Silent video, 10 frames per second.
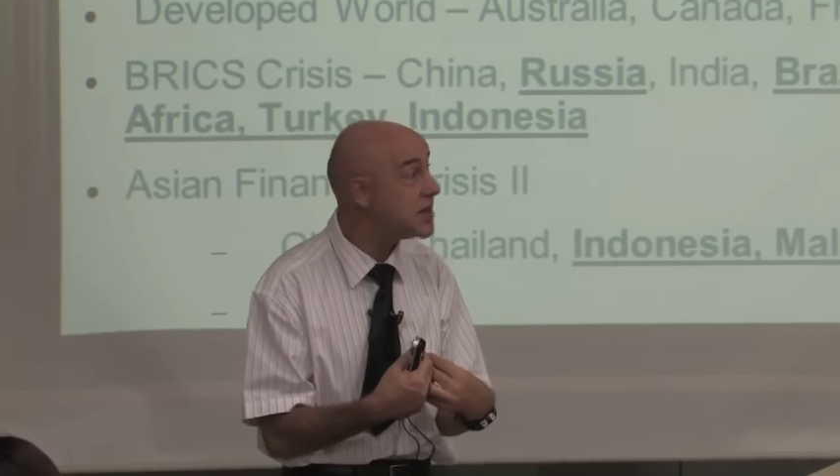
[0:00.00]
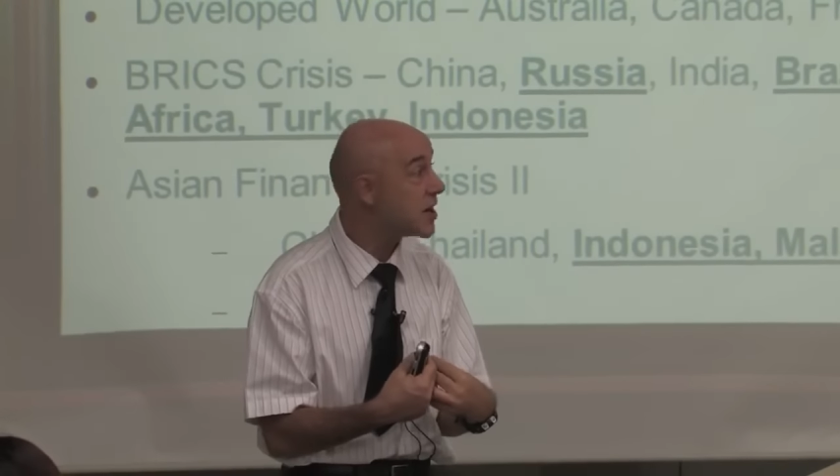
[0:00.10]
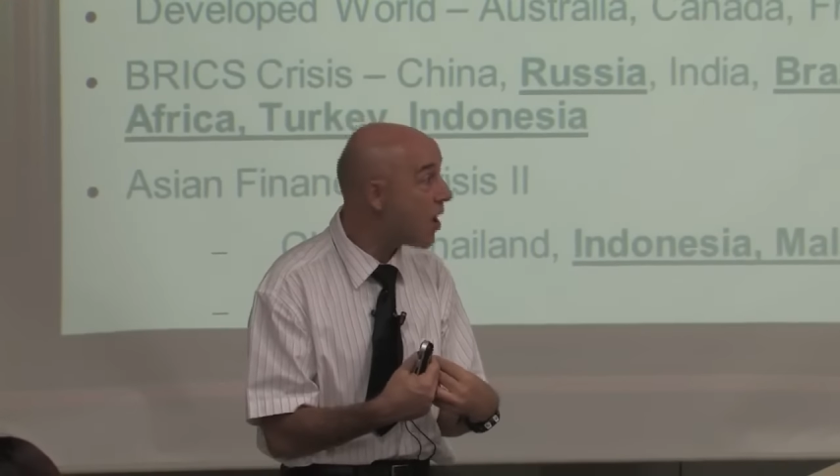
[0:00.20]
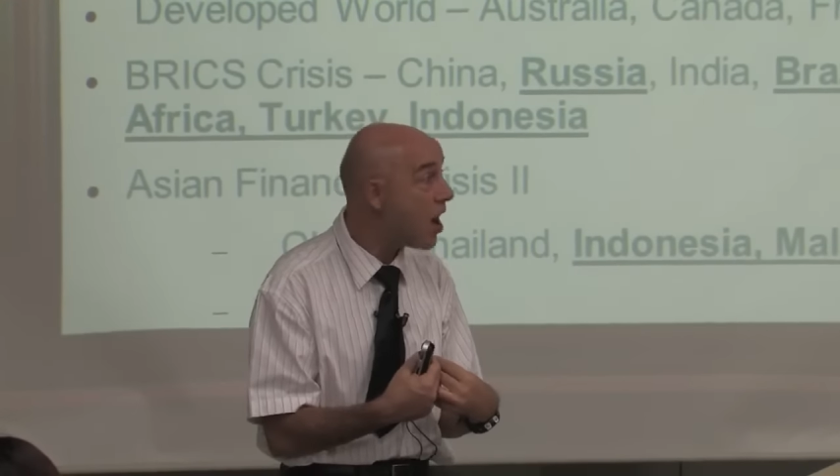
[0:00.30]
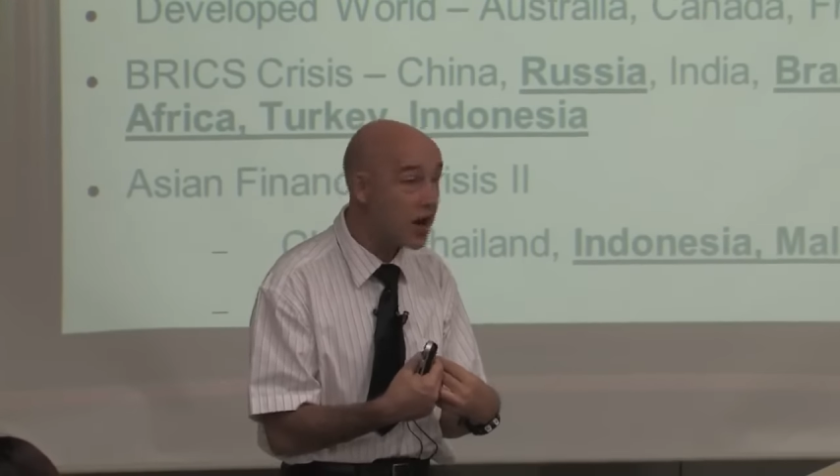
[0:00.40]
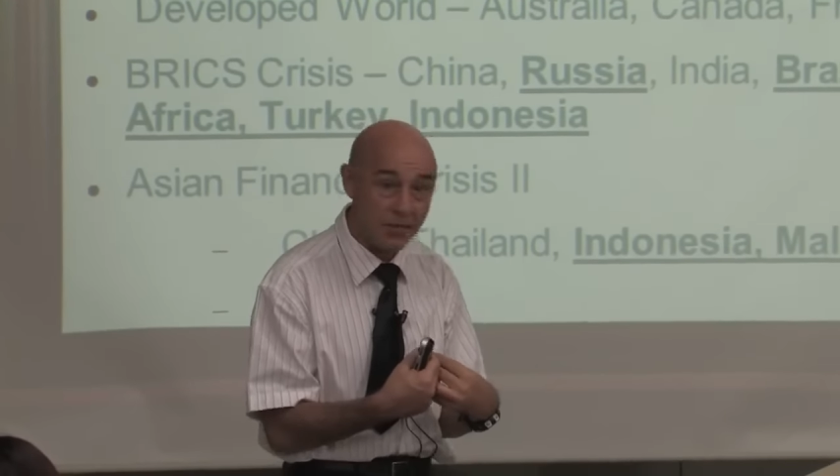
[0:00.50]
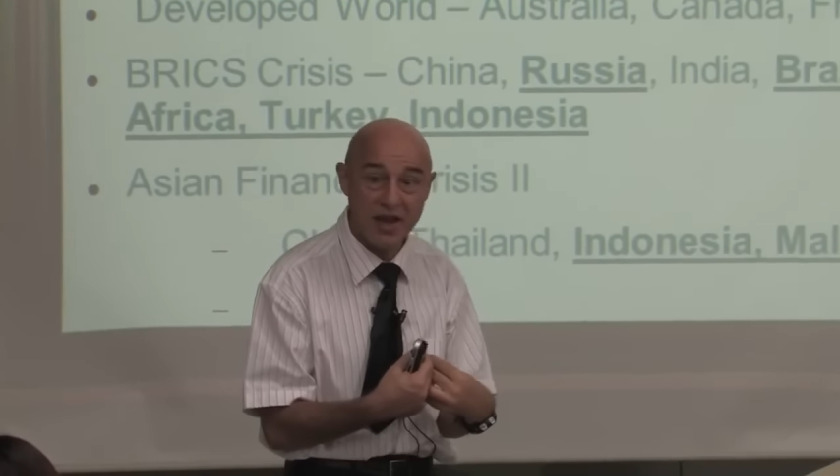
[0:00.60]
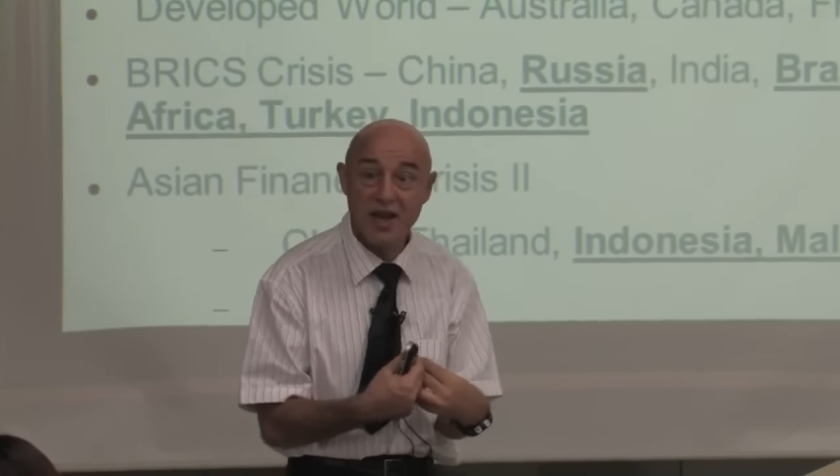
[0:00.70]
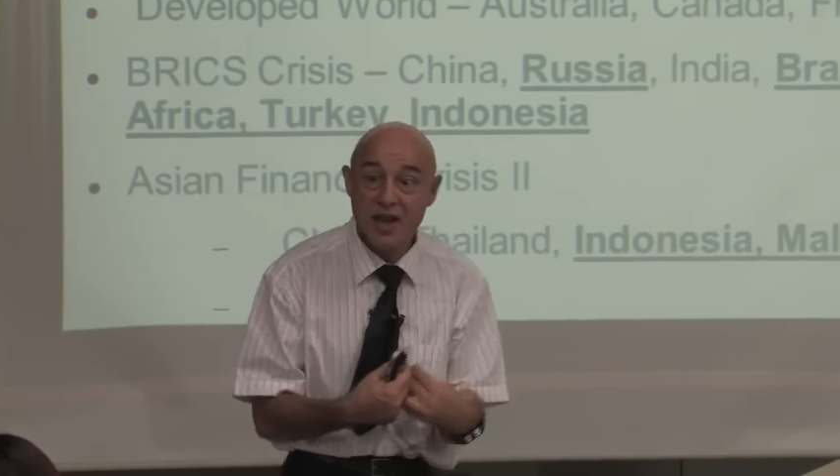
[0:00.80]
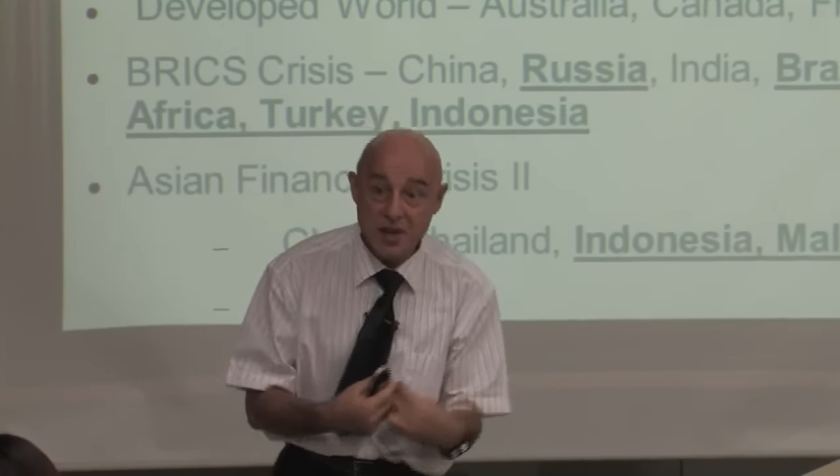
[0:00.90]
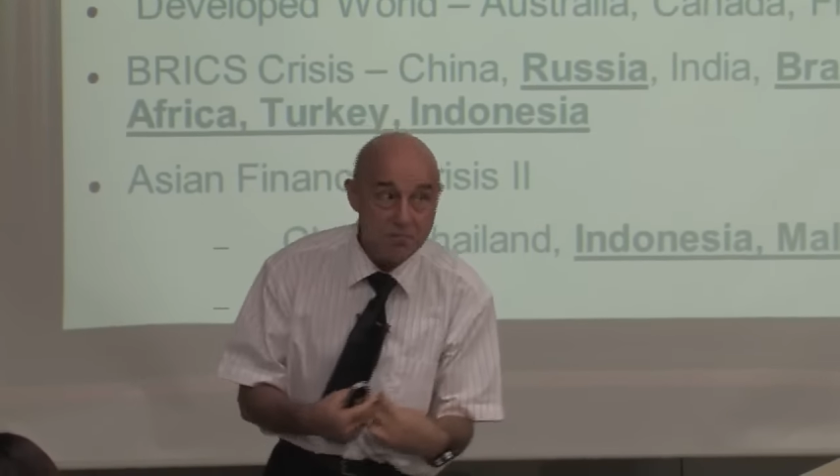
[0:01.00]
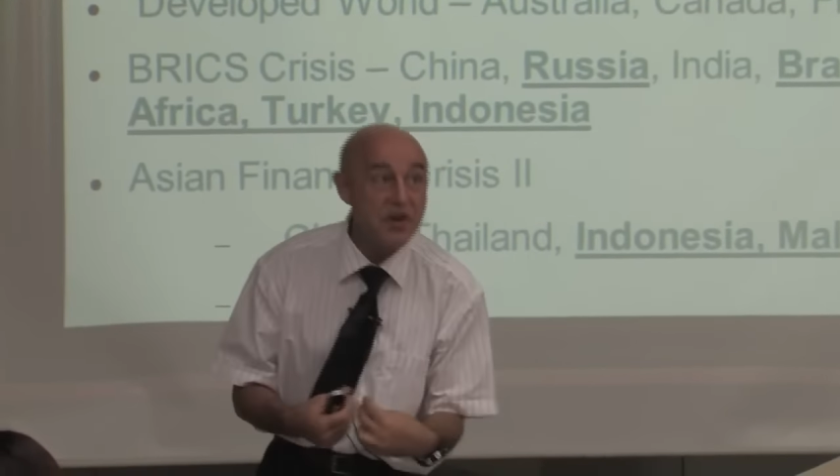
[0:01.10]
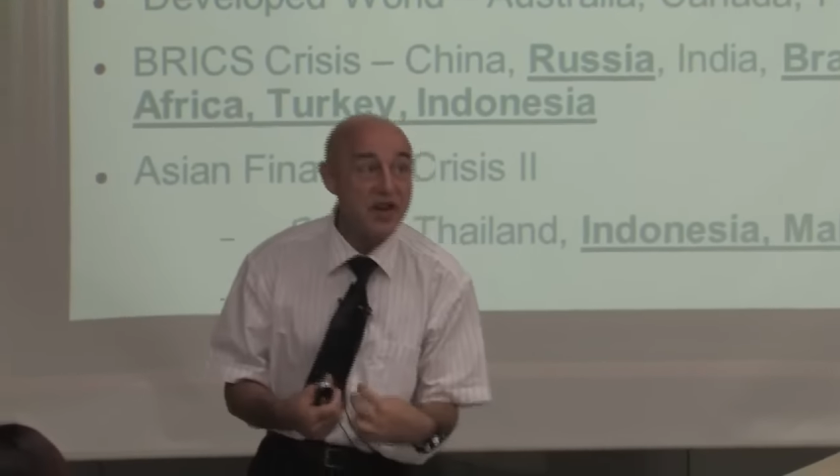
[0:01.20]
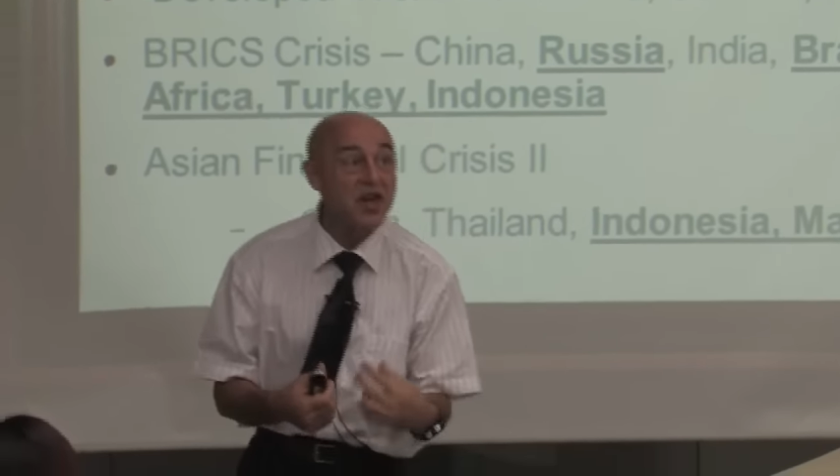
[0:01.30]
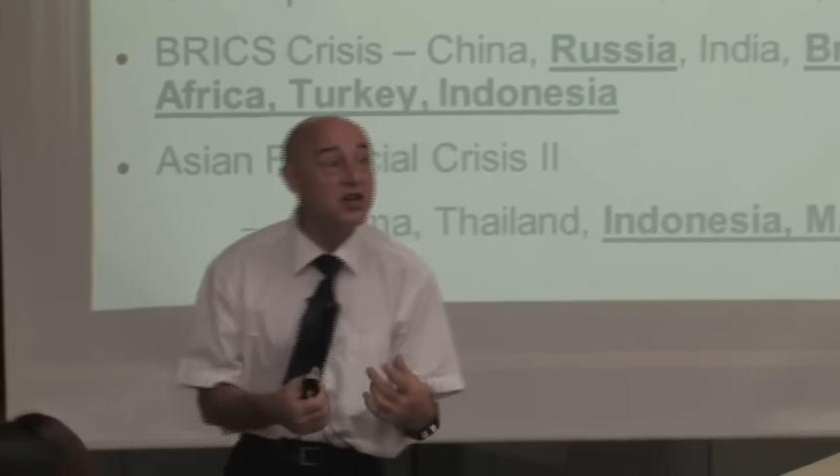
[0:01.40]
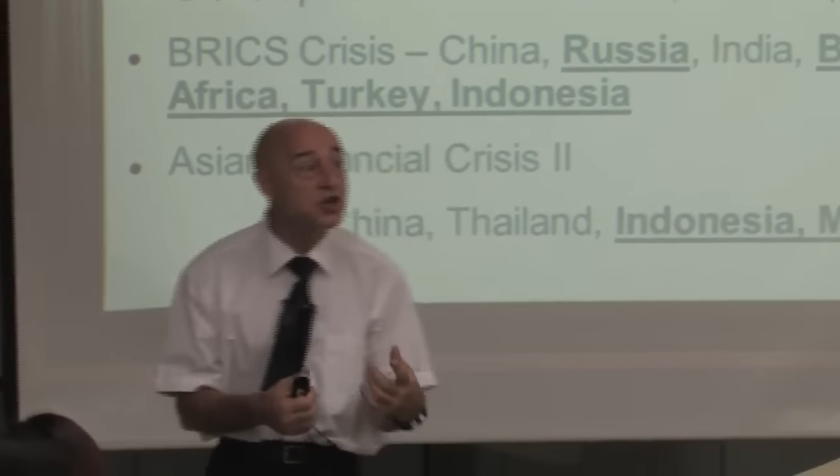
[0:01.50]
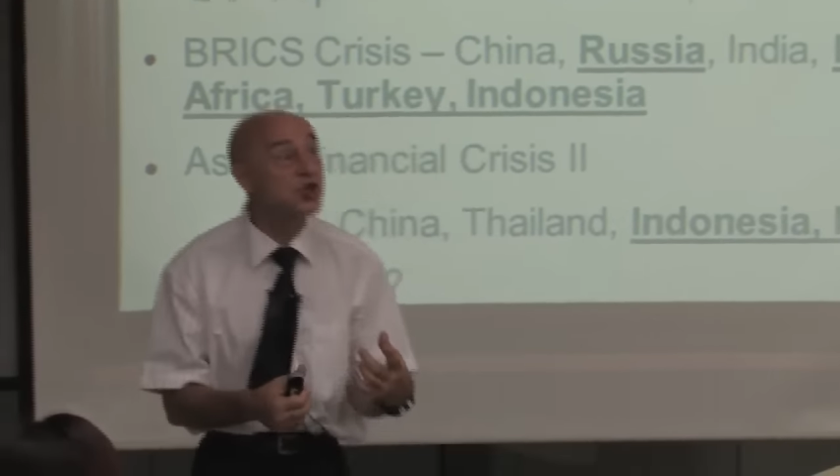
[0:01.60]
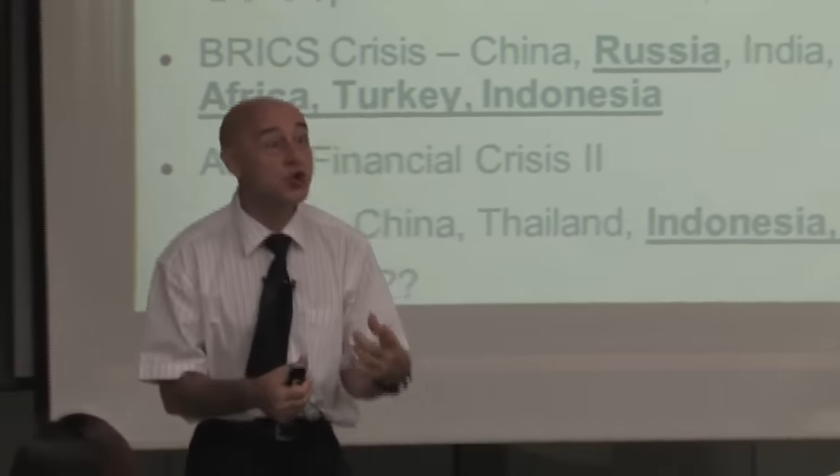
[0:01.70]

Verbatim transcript: economy begins